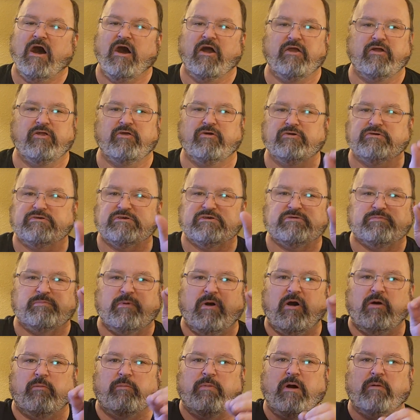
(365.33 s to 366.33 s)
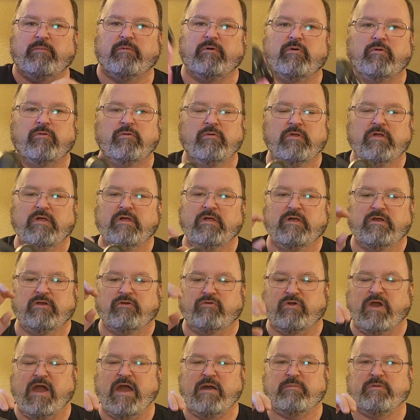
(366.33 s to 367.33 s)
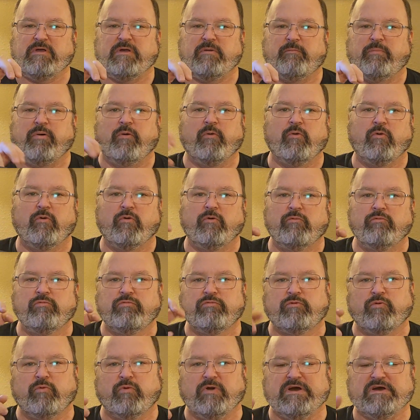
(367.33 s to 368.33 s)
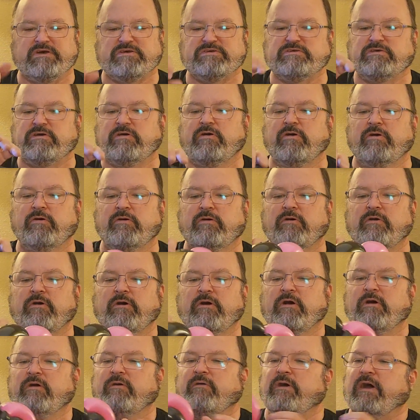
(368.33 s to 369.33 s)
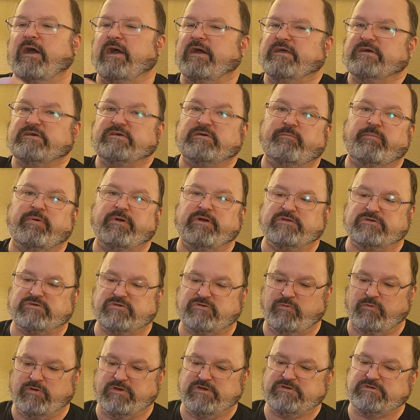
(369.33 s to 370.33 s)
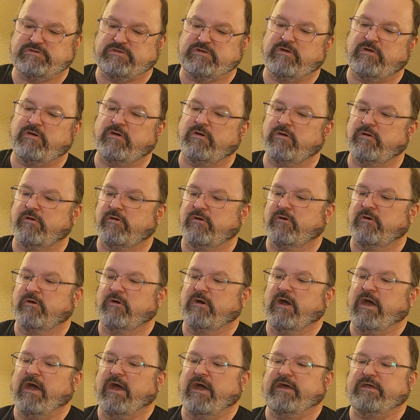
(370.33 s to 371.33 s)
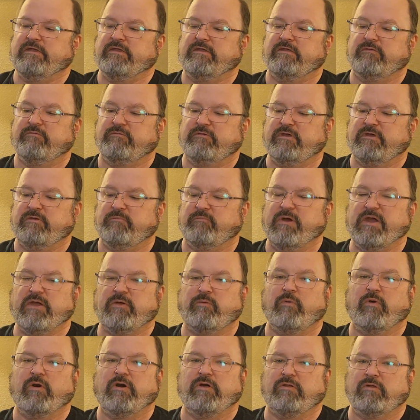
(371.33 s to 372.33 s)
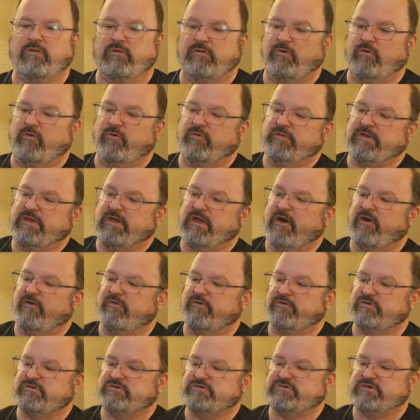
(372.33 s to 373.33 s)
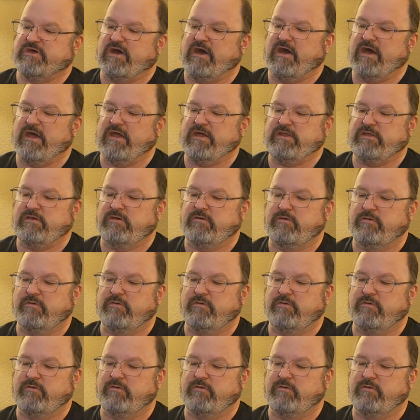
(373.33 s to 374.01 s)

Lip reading: All you're doing is a small bubble, grabbing it, pull, twist, and it's a pinch twist. And then make one on the other side,